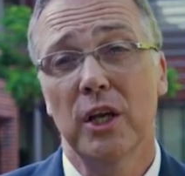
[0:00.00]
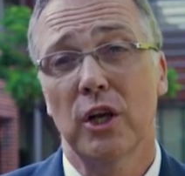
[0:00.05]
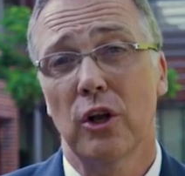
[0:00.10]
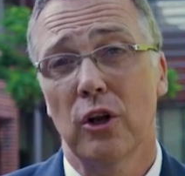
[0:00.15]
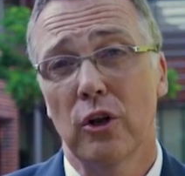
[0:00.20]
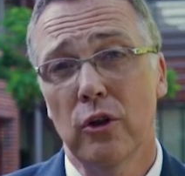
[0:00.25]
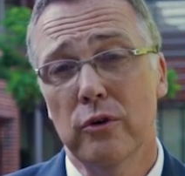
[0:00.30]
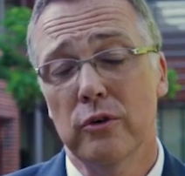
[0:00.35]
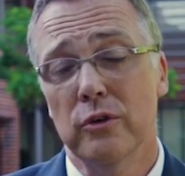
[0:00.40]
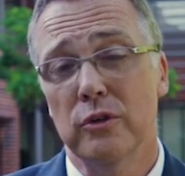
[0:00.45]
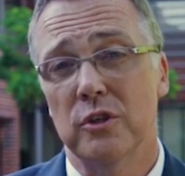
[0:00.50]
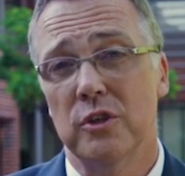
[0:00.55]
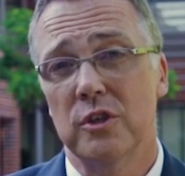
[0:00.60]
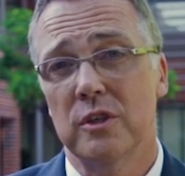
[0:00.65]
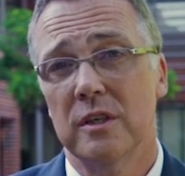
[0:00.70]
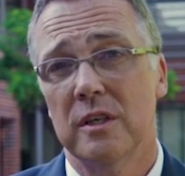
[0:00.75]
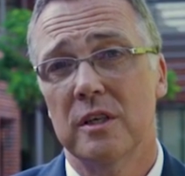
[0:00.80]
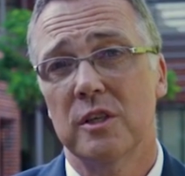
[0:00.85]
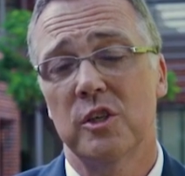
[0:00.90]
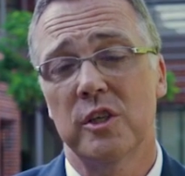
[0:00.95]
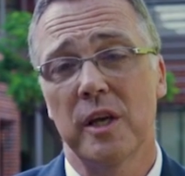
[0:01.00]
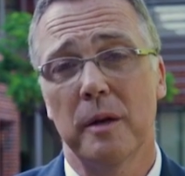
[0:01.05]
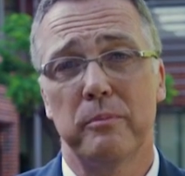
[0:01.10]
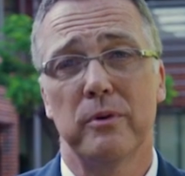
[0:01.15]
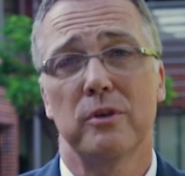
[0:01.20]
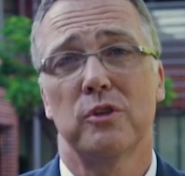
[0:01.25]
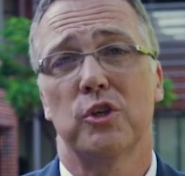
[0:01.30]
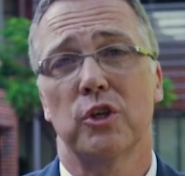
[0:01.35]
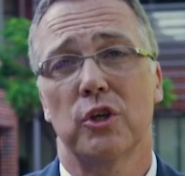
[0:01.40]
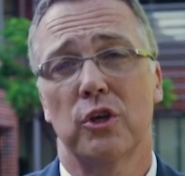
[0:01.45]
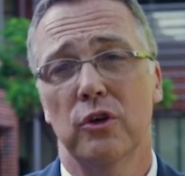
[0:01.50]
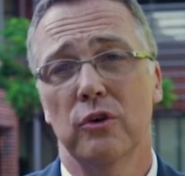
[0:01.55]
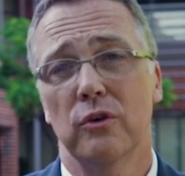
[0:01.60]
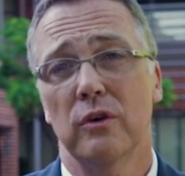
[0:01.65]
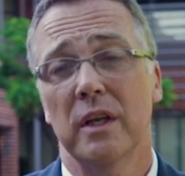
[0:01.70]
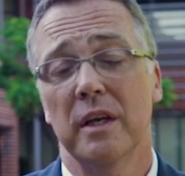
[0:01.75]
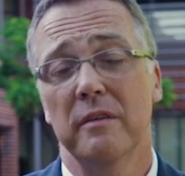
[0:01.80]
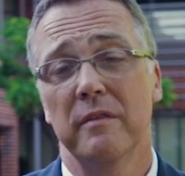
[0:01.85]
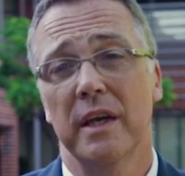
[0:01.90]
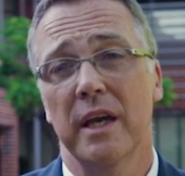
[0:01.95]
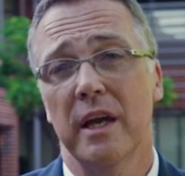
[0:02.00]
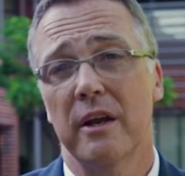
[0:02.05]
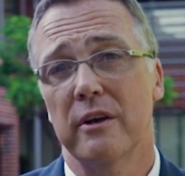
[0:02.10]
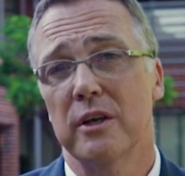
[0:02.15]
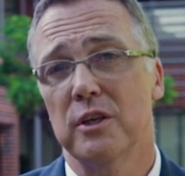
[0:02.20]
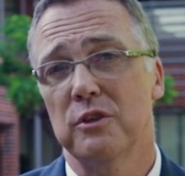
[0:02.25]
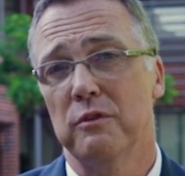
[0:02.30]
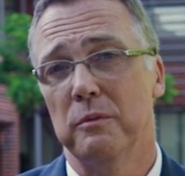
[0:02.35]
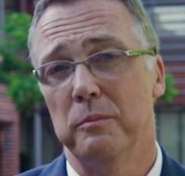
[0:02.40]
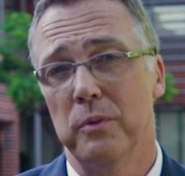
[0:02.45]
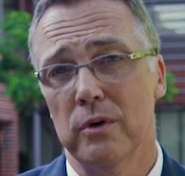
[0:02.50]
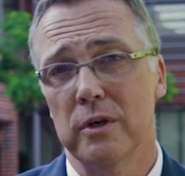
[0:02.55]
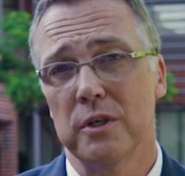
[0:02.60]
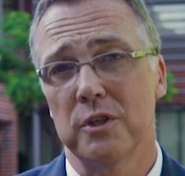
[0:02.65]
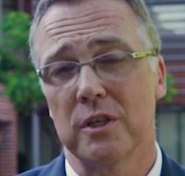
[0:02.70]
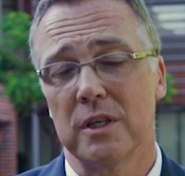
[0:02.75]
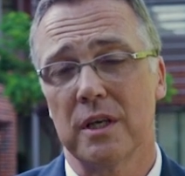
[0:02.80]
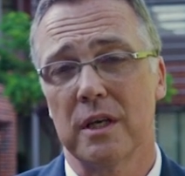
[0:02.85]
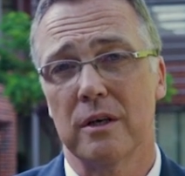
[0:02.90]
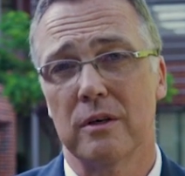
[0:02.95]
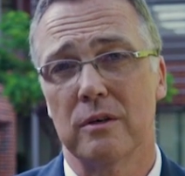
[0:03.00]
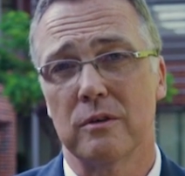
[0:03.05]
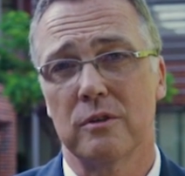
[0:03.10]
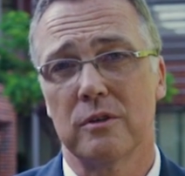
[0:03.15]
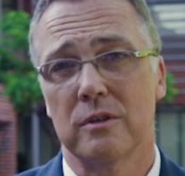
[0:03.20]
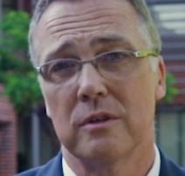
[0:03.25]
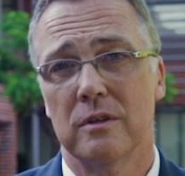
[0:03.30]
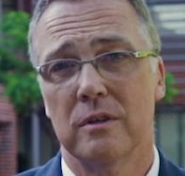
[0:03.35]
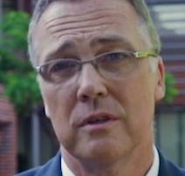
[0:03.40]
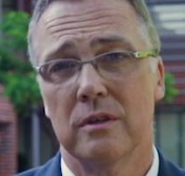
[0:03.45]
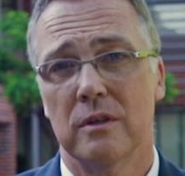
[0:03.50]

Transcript: includes separate secure living areas for boys and girls,